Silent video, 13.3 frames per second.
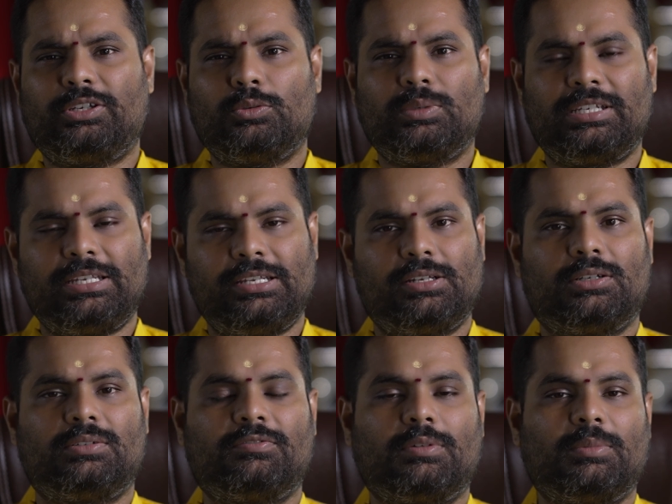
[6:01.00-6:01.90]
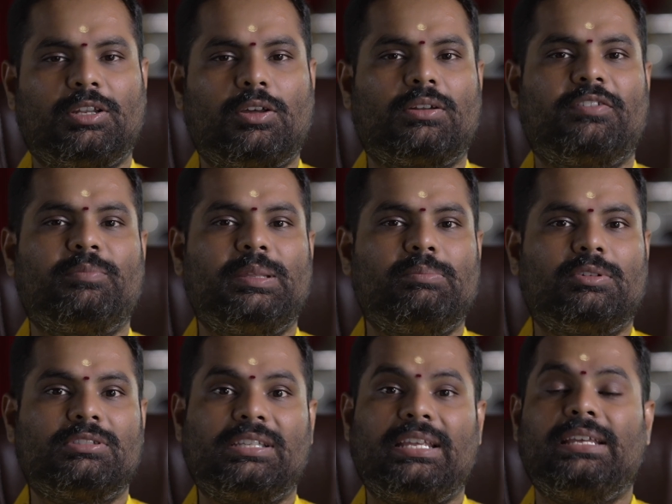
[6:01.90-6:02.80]
would hear from a lot of people,
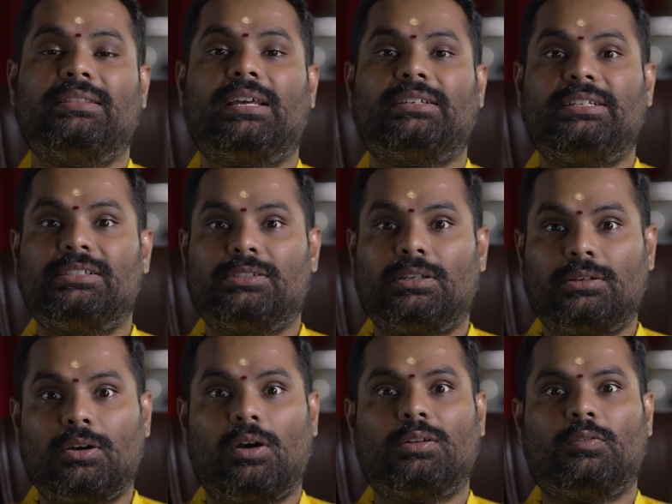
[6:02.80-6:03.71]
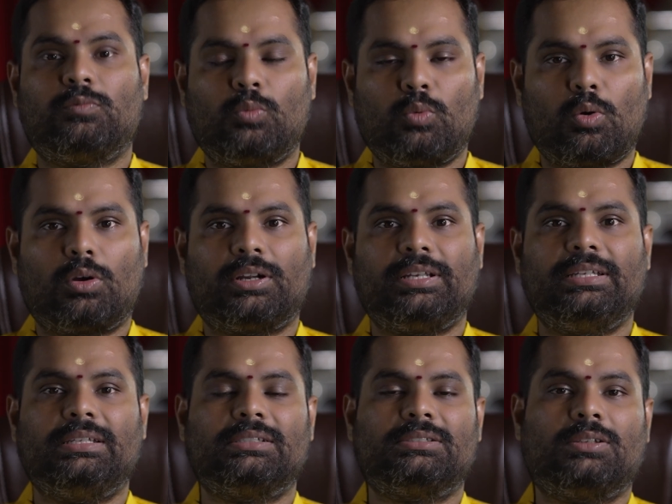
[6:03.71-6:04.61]
saying that he's a god of war, he
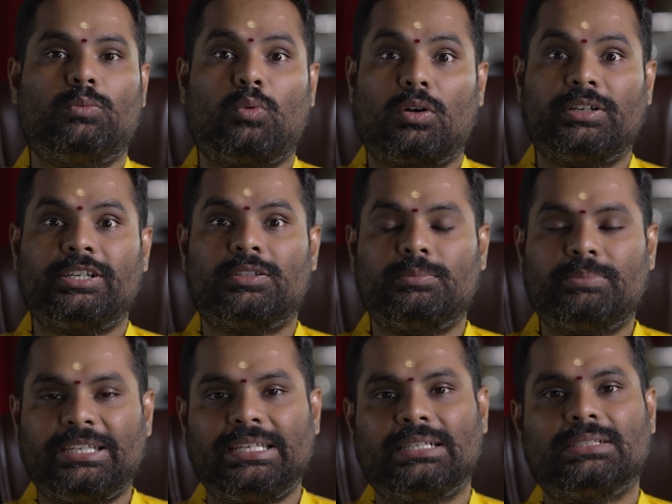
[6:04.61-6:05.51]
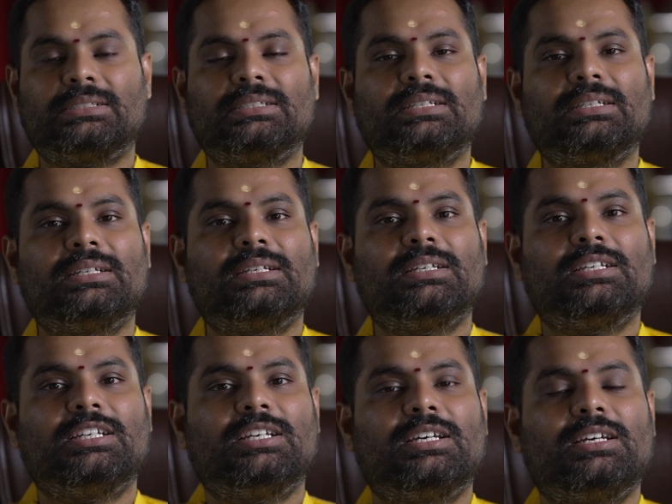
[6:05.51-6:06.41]
is a warrior being.
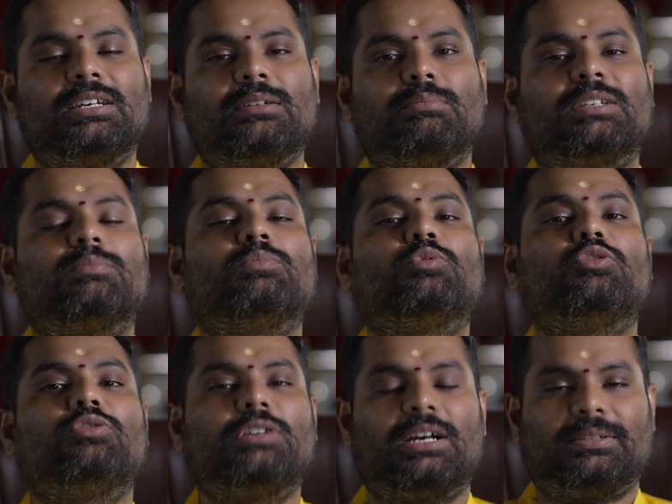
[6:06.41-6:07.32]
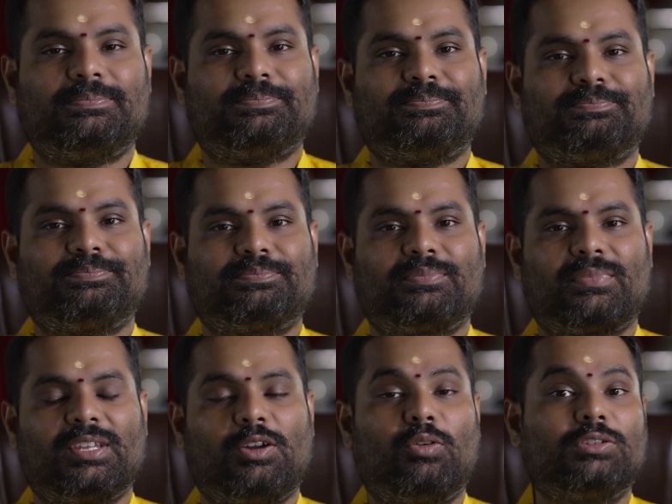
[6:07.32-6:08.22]
But Muruga
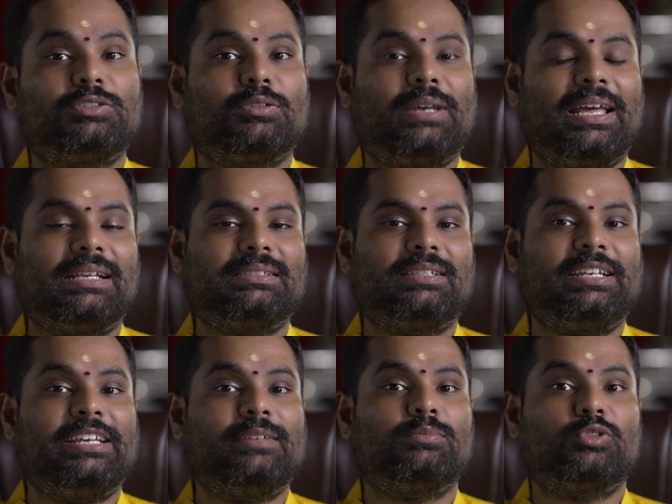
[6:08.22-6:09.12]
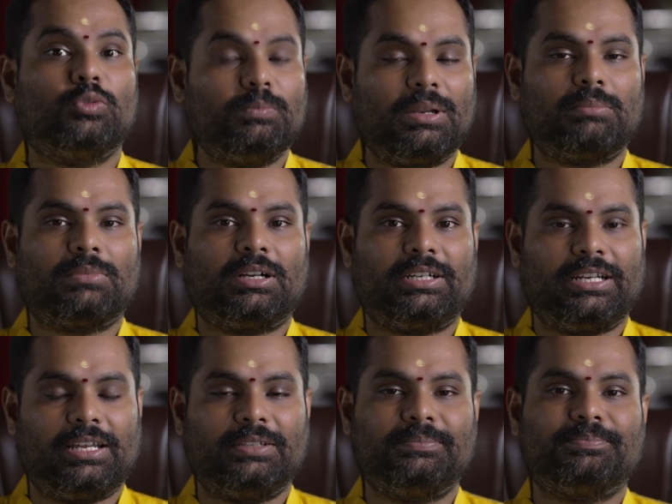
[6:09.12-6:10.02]
also has the name
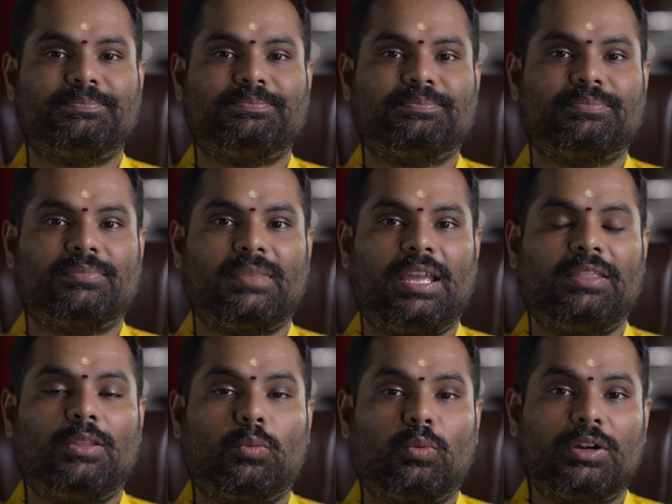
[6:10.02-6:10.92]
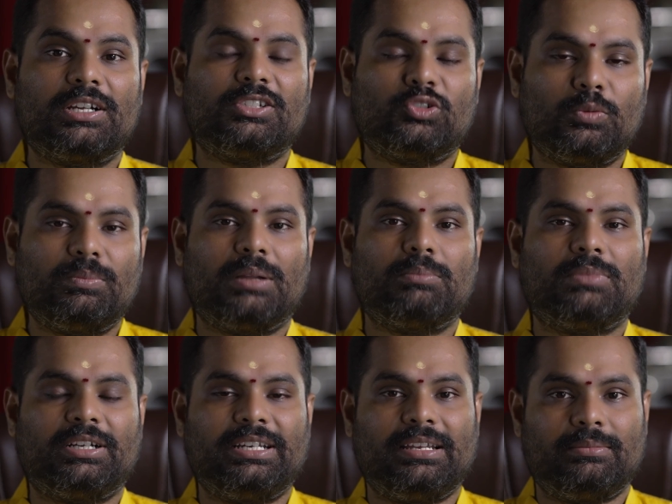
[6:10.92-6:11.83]
Subramanya, and the word
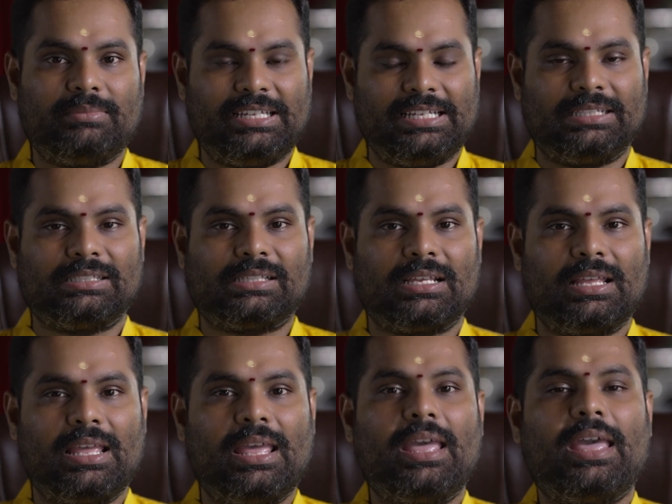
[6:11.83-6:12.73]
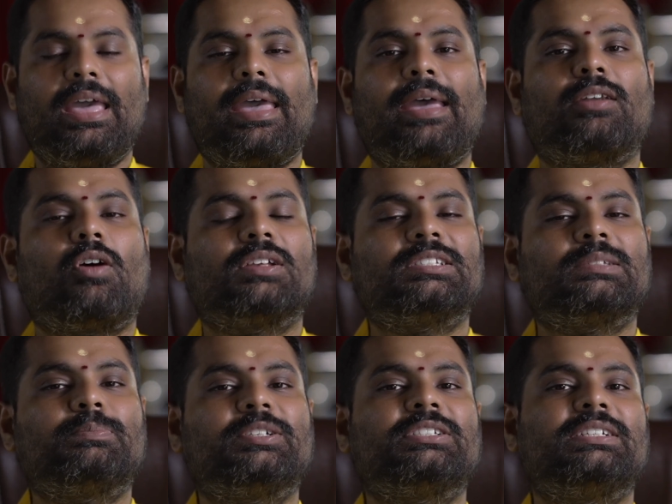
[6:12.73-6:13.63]
Subramanya means an
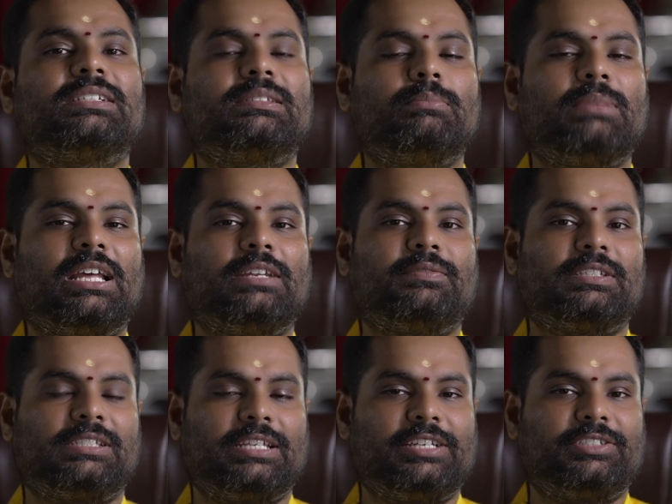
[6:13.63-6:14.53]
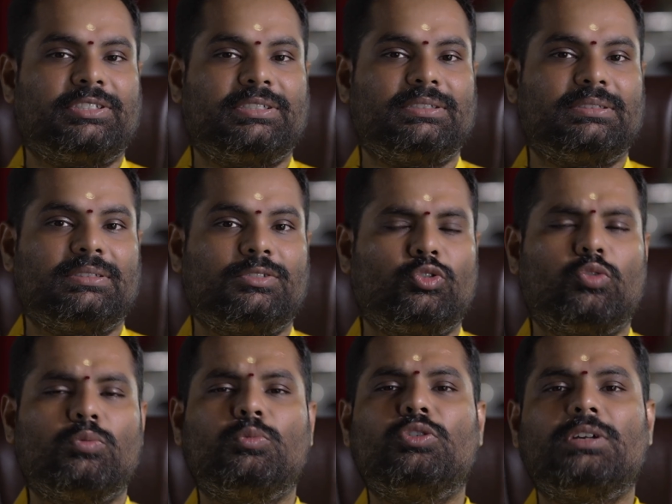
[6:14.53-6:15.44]
auspicious manifestation. So
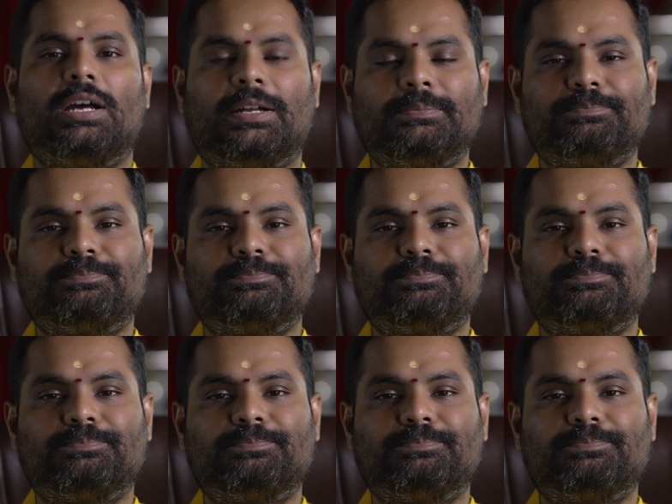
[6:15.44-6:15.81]
Muruga